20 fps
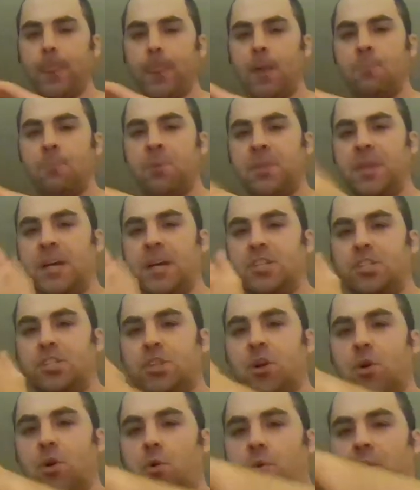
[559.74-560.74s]
But that
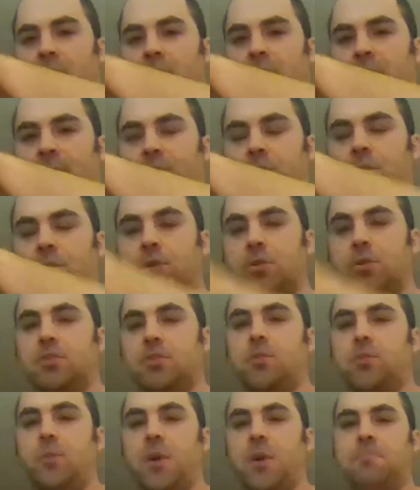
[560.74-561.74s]
show would have the
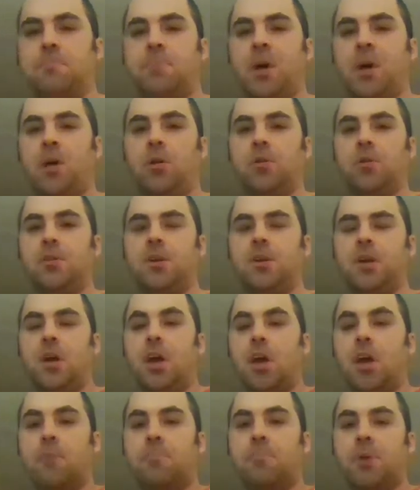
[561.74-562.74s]
cruiserweight belt,
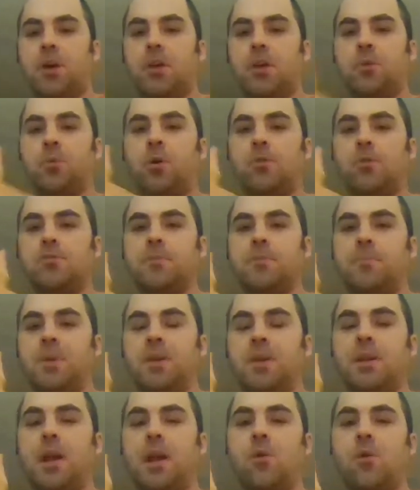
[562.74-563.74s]
but it would also
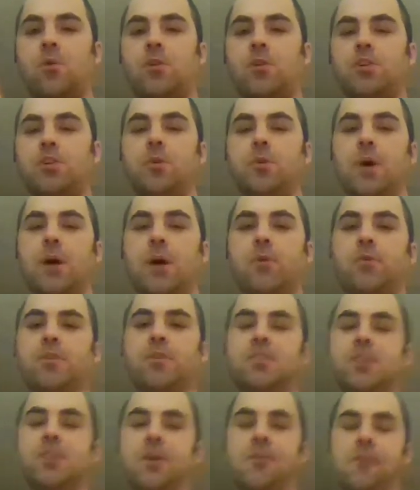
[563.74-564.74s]
be an hour or 2
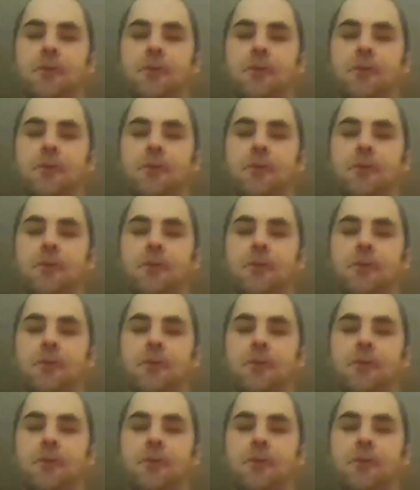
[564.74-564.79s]
hours.